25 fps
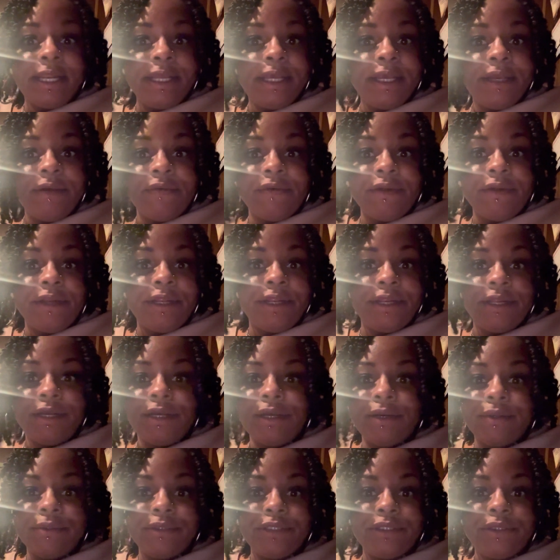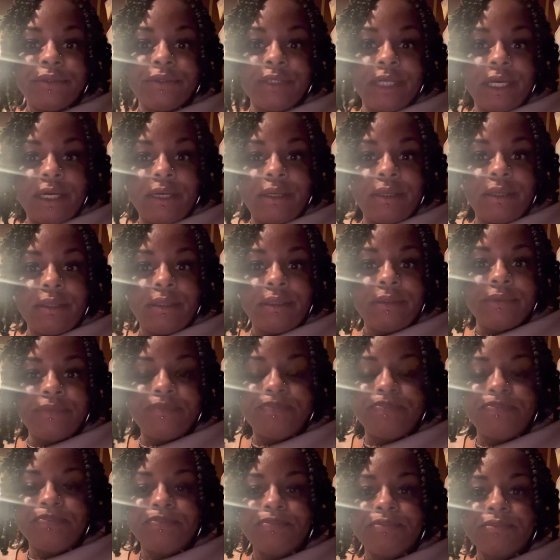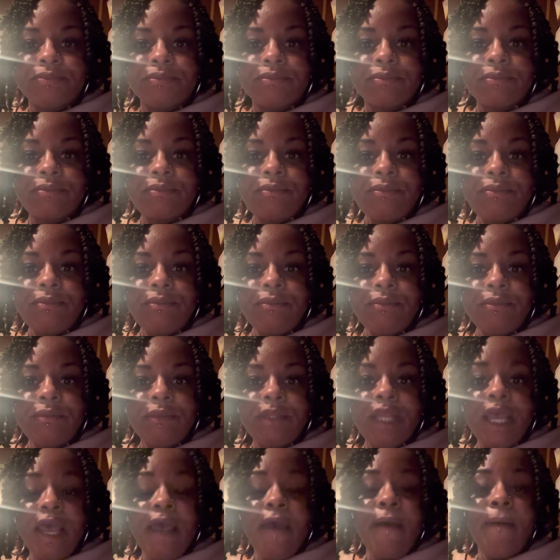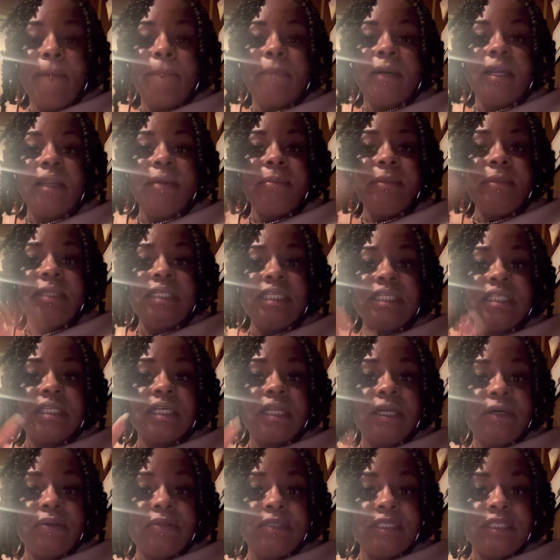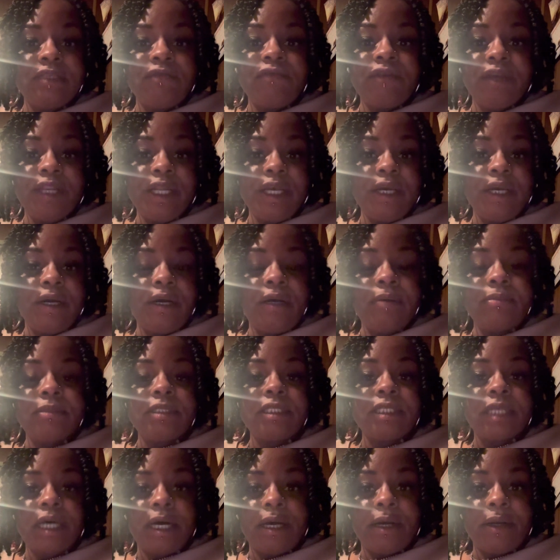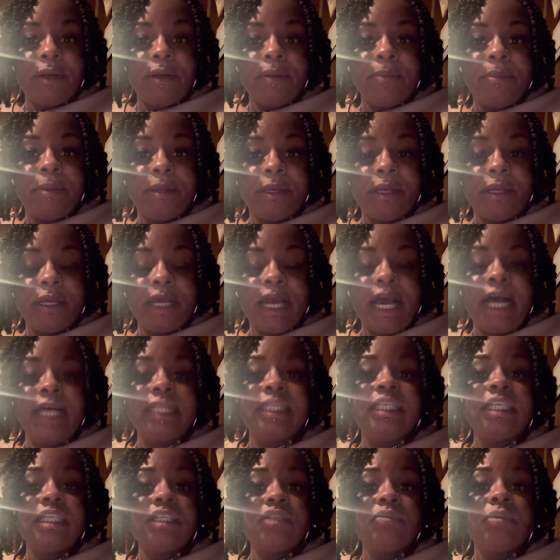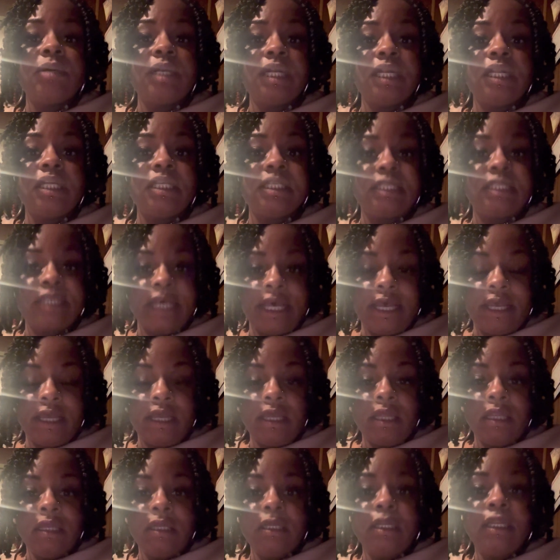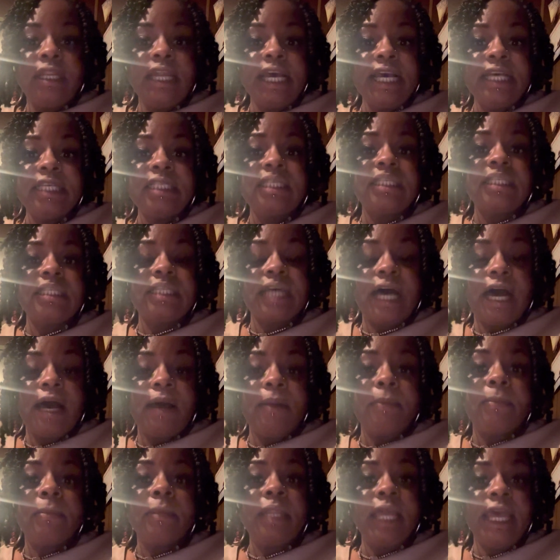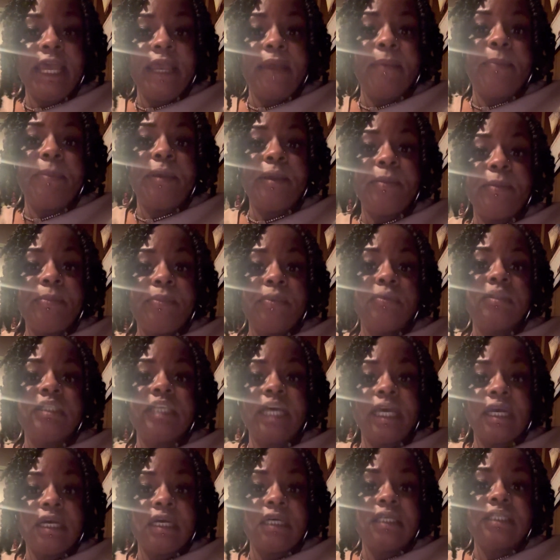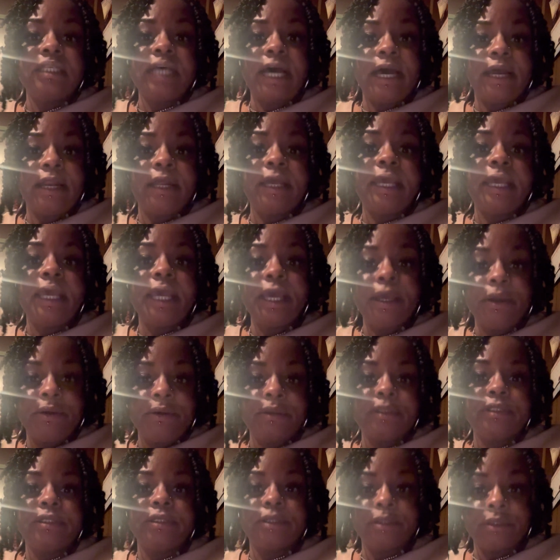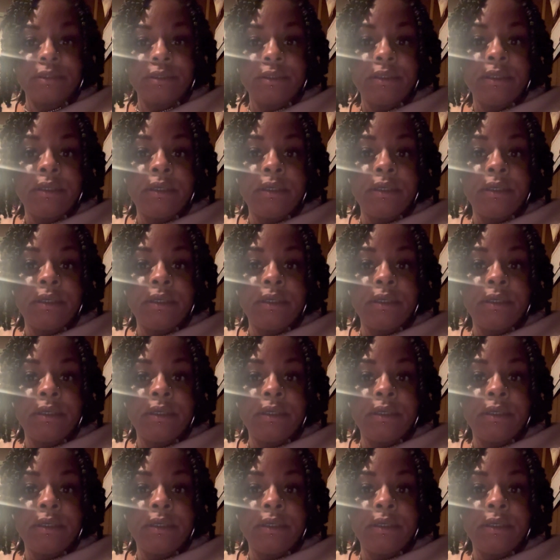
get ready to go too, y'all. But let me just close this video. I'm sorry, but I just wanted to say, let's stop letting people take us out of character.